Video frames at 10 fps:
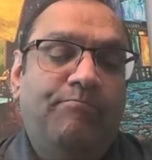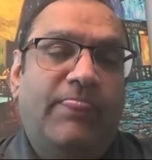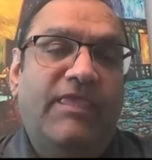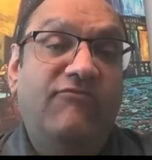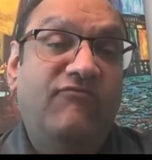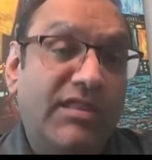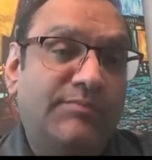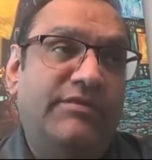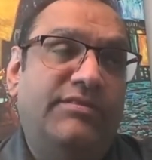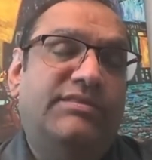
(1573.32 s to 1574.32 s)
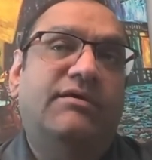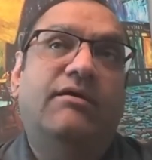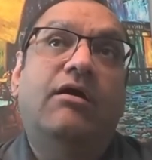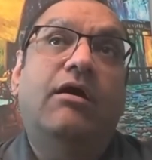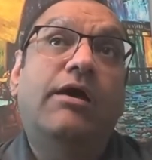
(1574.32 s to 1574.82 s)
investments,
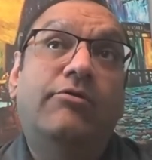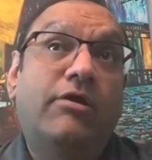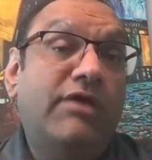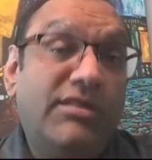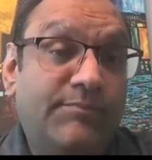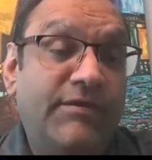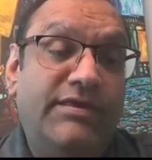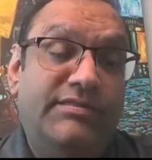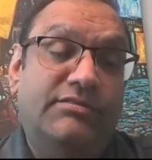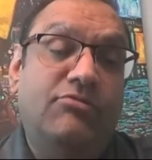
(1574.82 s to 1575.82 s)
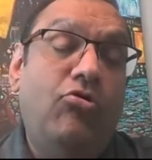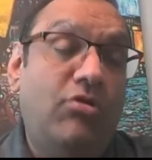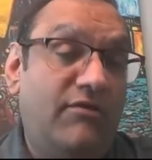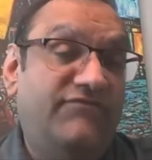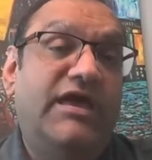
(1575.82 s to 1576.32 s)
RRSPs, all
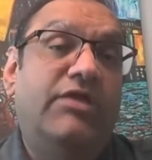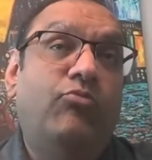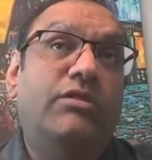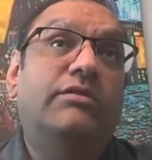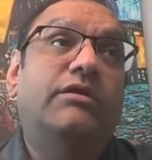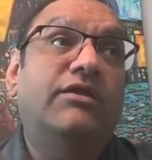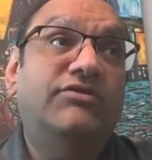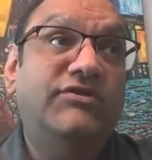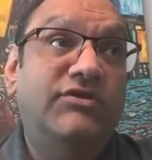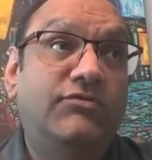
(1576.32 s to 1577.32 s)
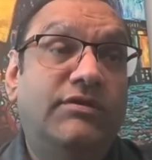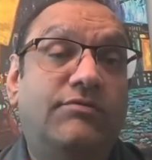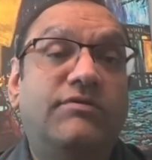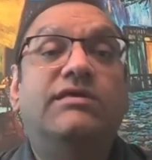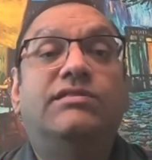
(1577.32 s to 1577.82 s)
of that will continue to
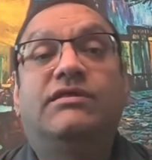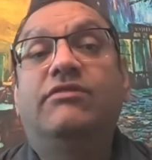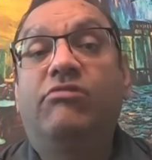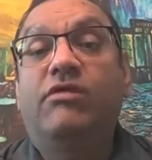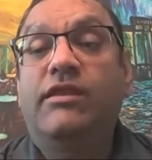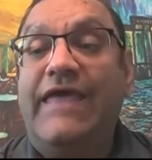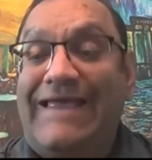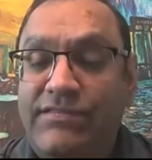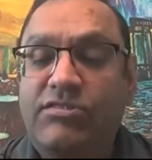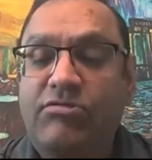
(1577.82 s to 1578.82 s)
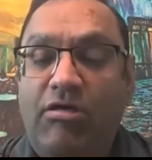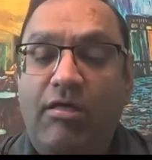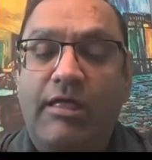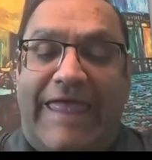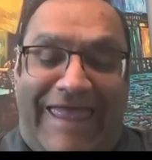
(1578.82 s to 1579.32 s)
increase in the next,
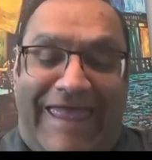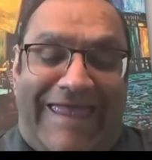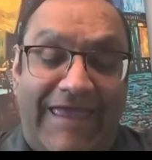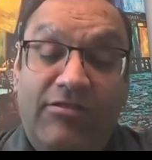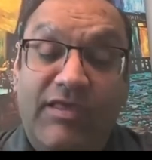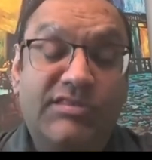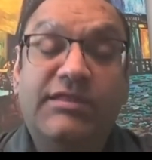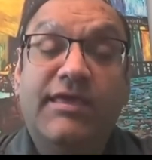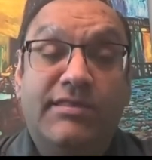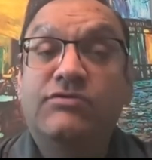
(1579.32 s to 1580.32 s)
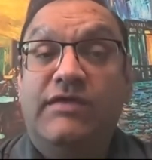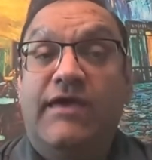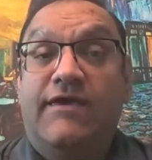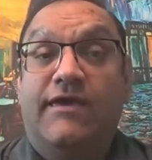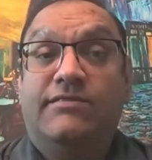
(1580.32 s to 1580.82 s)
at least the next 2
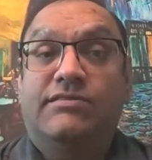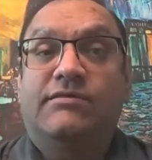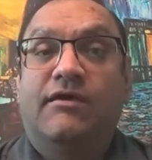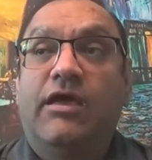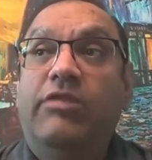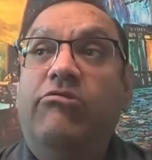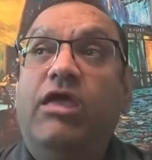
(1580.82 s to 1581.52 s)
decades. And